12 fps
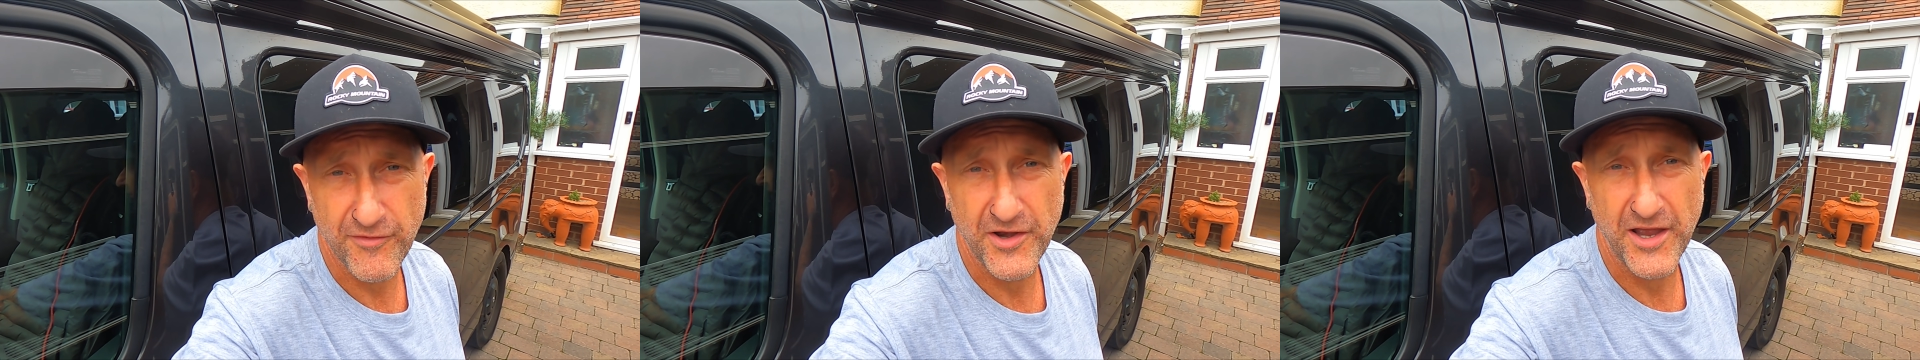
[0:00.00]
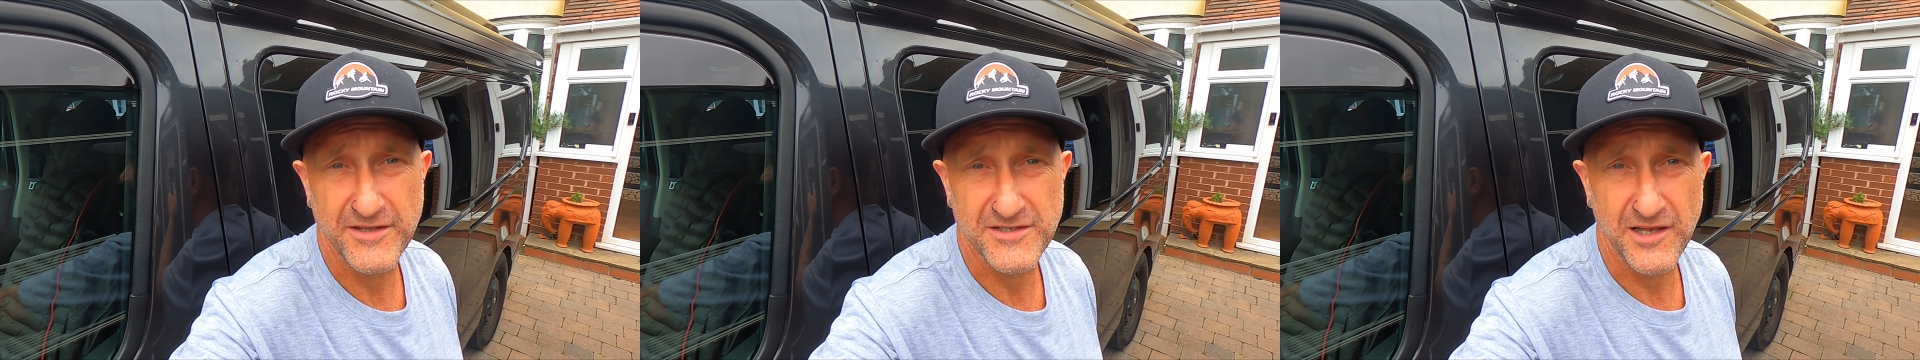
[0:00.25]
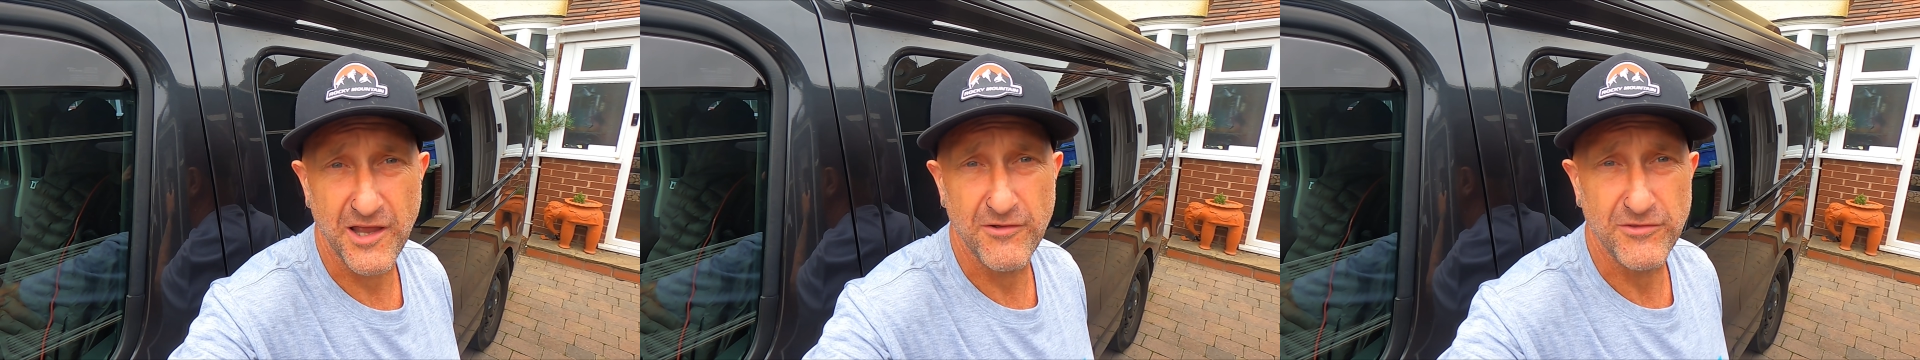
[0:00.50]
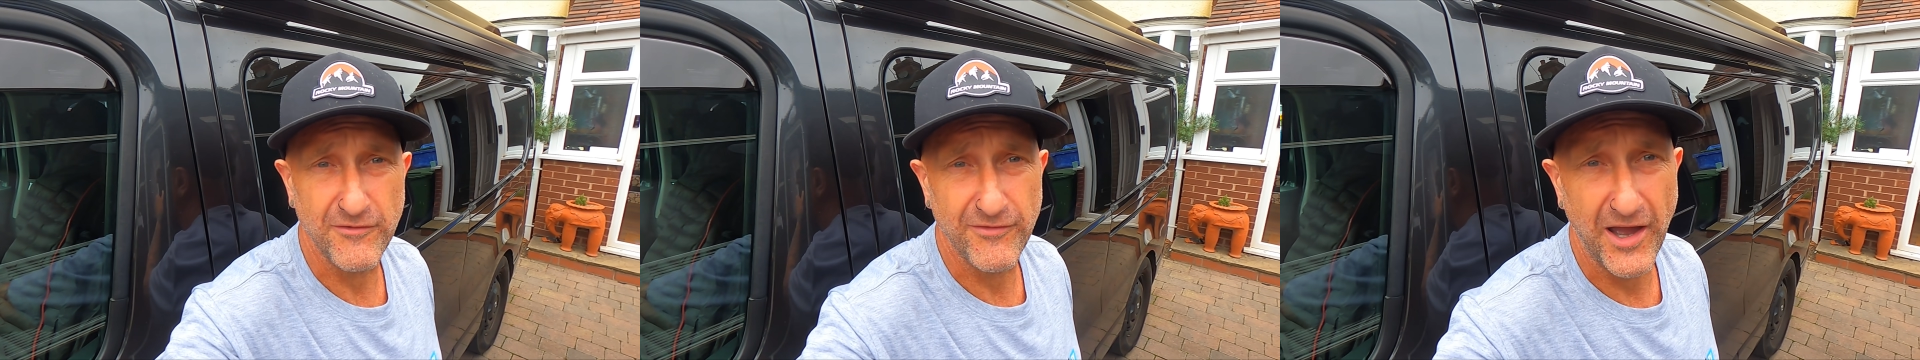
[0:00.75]
a day to
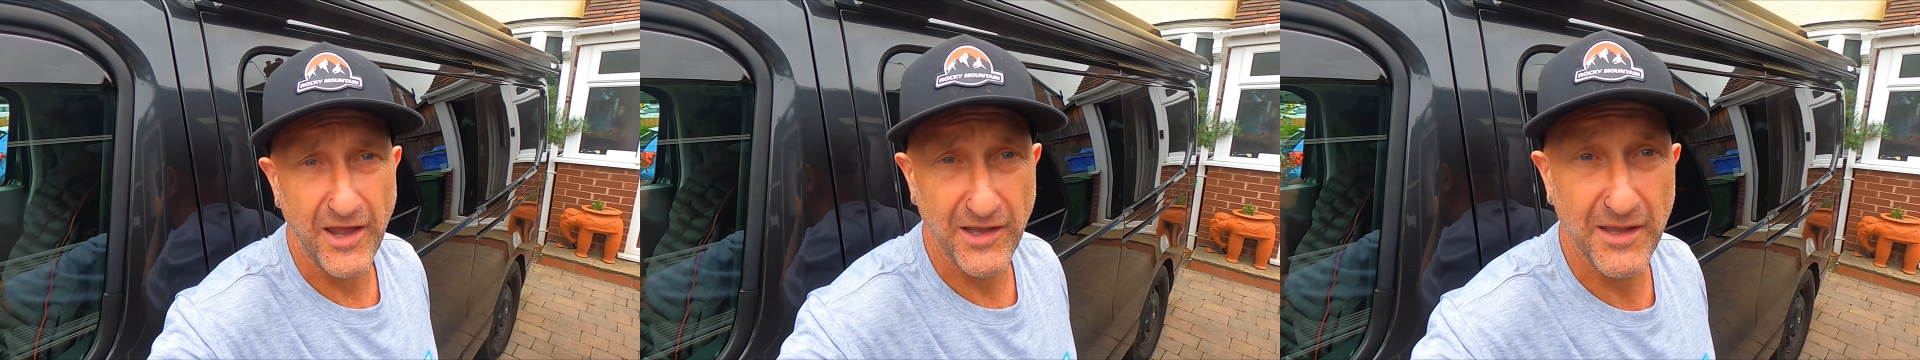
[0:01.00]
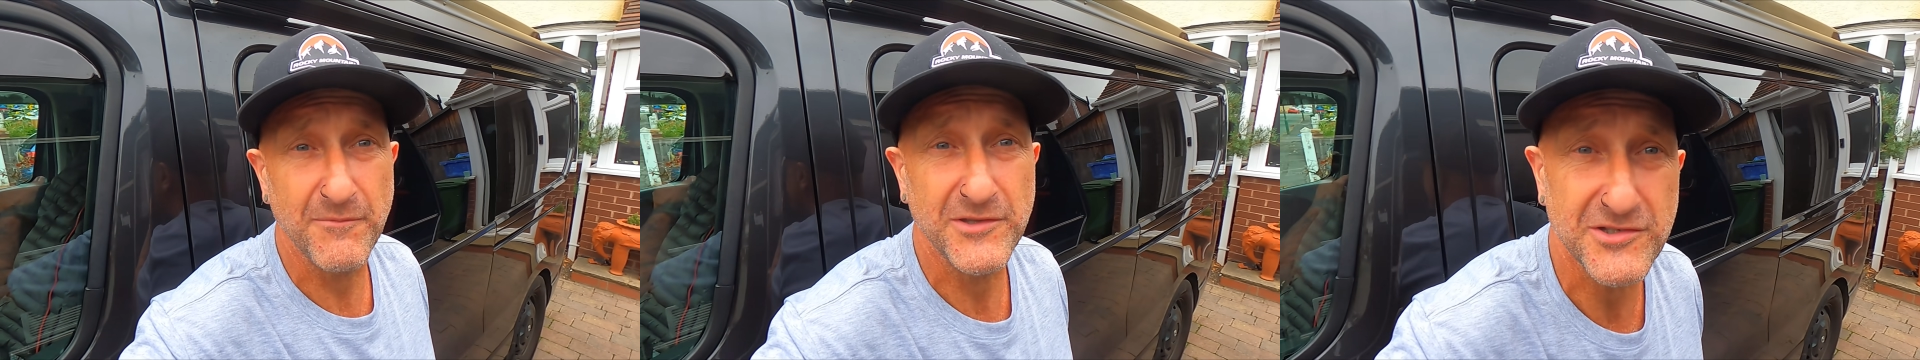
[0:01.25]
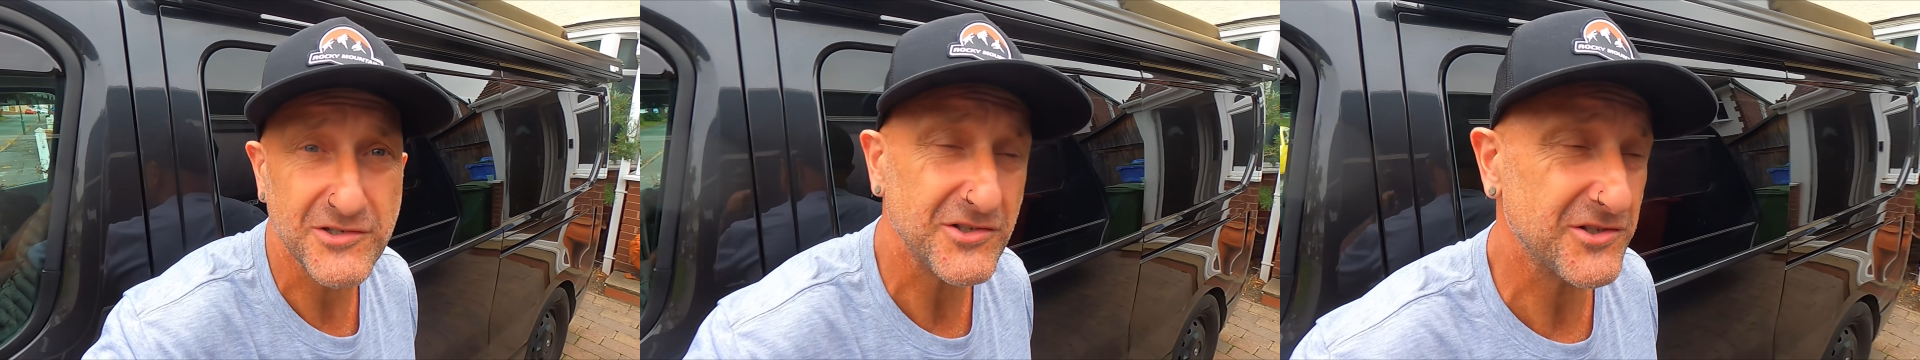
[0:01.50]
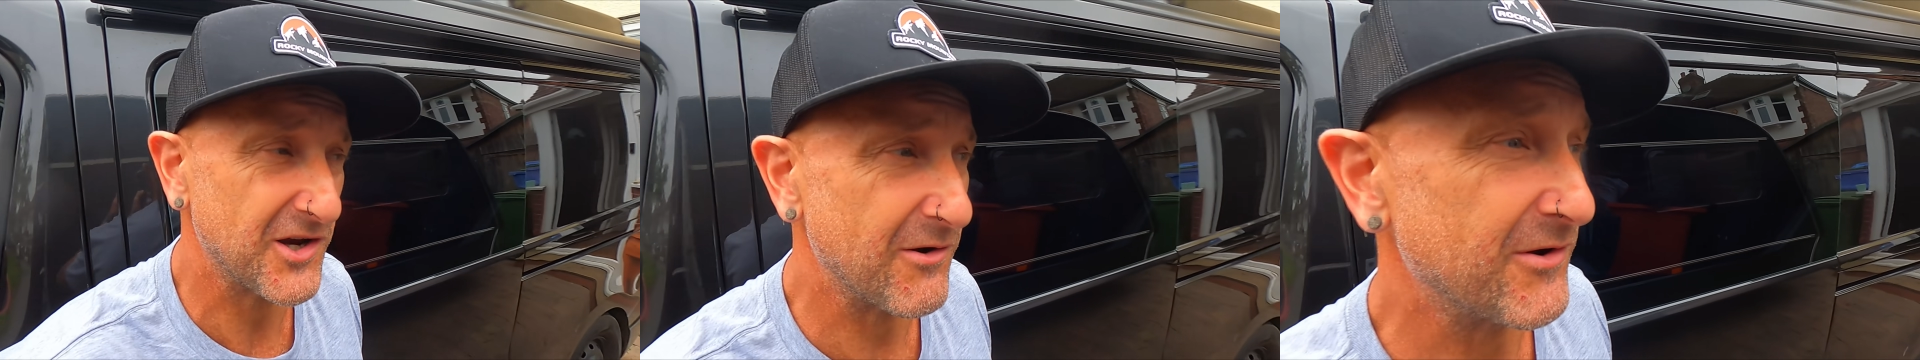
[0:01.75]
load the van. Let me just
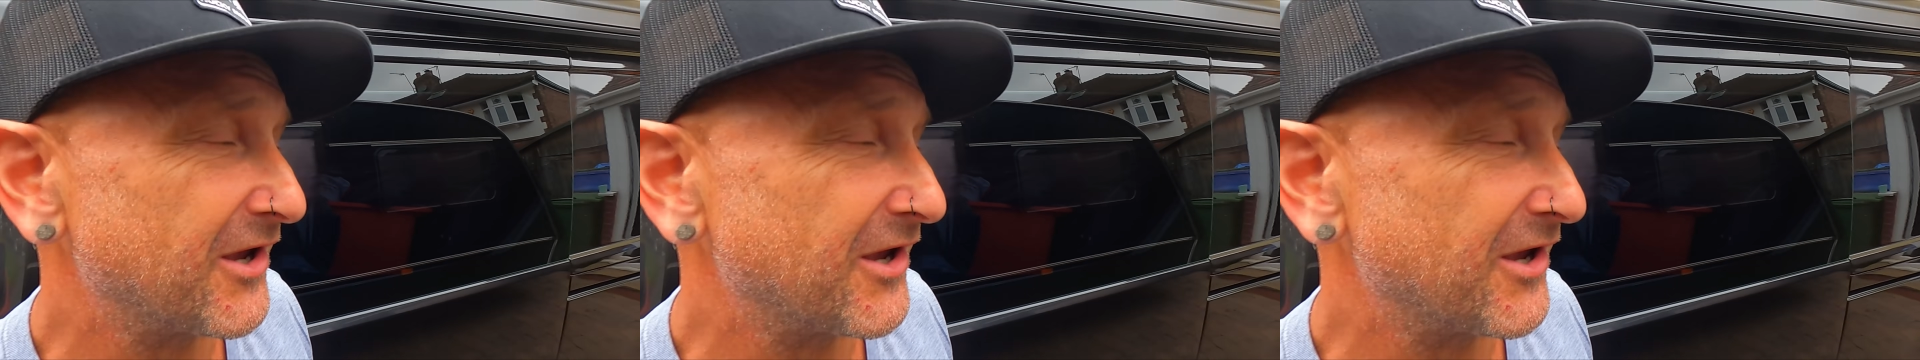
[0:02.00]
show